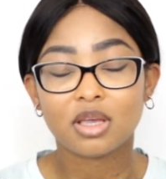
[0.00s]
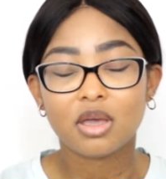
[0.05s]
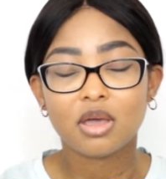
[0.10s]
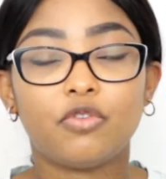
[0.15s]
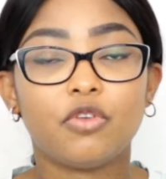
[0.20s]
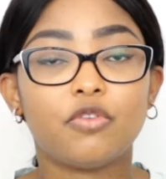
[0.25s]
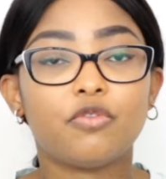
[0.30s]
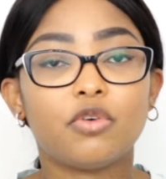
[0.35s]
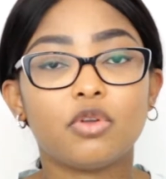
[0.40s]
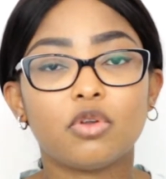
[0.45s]
If
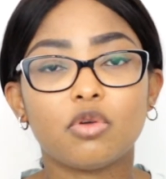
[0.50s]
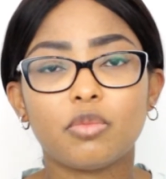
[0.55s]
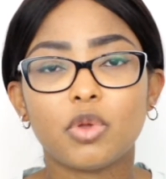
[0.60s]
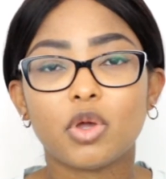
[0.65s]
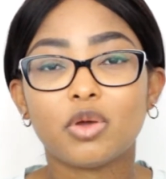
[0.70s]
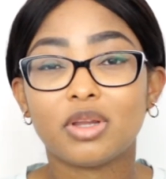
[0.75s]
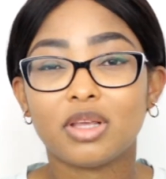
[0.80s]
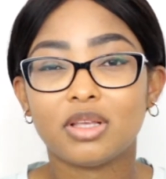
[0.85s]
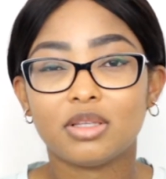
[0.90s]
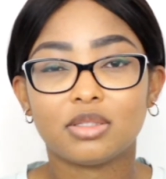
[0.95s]
you follow me
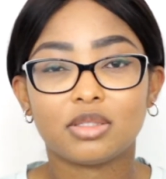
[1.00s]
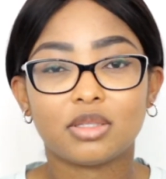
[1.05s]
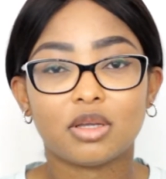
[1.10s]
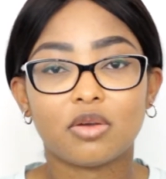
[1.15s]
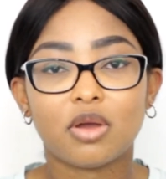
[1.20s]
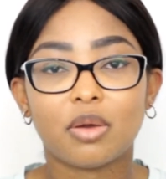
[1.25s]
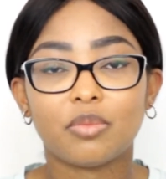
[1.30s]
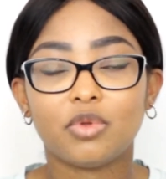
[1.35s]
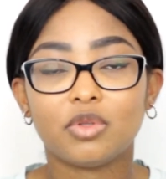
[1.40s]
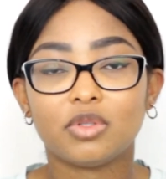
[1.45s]
on
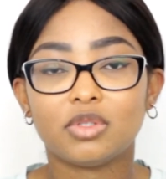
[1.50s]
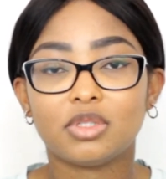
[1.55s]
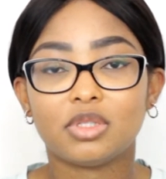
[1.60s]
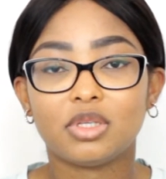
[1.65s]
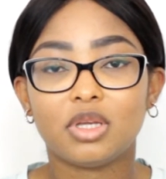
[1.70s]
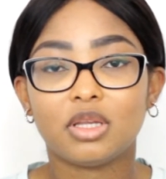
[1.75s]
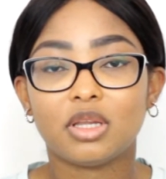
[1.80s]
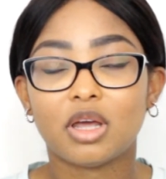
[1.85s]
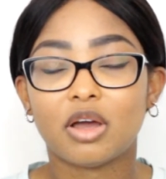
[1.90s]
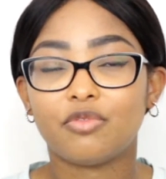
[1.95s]
Instagram, you'd
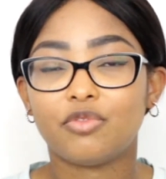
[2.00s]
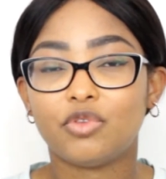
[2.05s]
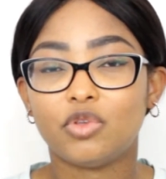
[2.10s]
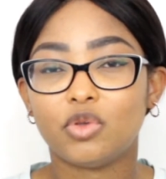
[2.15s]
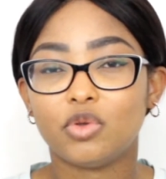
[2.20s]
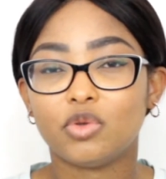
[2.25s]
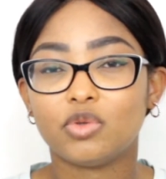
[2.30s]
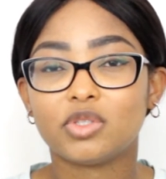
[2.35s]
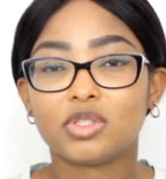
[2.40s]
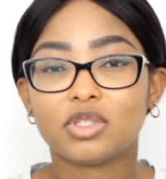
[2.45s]
see that I've
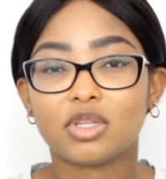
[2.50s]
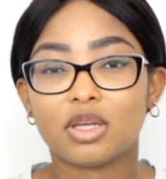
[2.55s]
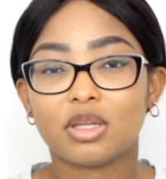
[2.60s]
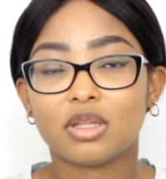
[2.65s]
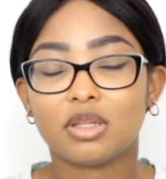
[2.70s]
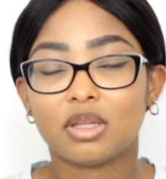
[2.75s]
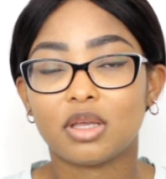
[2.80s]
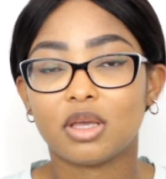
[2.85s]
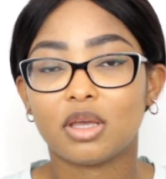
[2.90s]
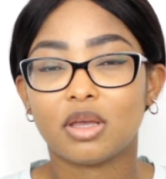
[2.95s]
used
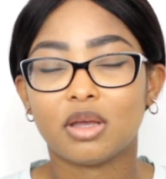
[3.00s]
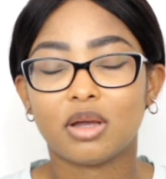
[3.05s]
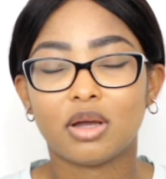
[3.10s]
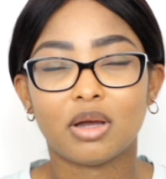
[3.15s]
it there.